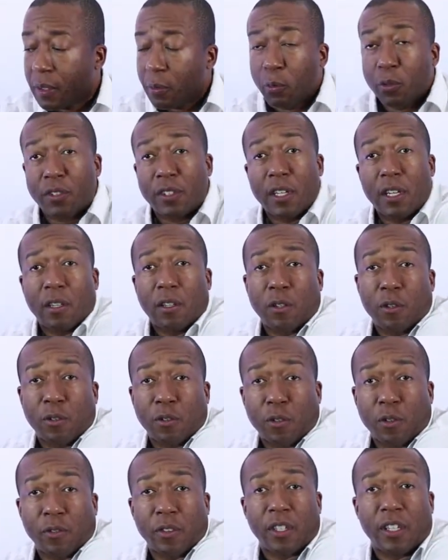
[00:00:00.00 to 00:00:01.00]
we'll set those
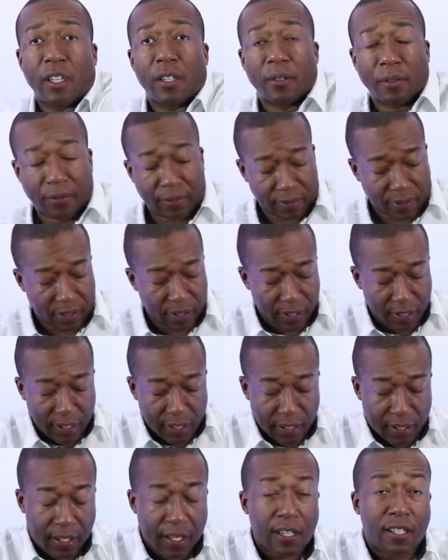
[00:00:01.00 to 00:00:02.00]
over here.
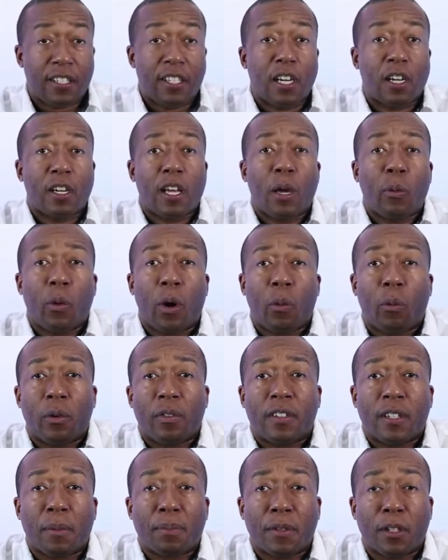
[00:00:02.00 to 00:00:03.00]
This year they went
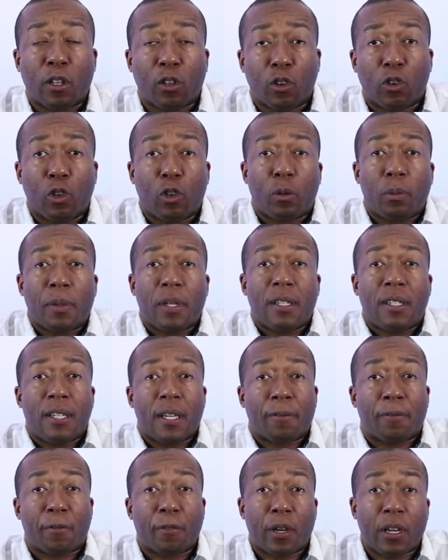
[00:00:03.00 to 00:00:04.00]
with something a little bit
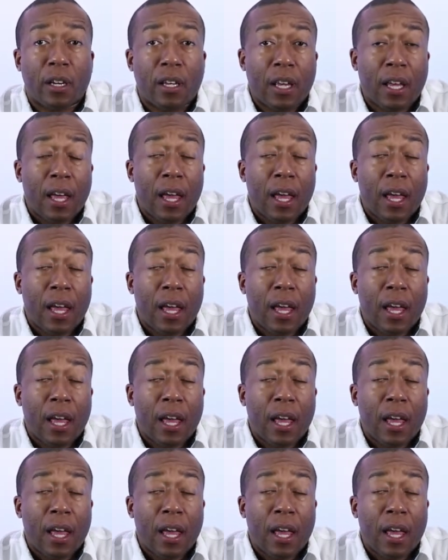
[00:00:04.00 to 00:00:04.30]
different.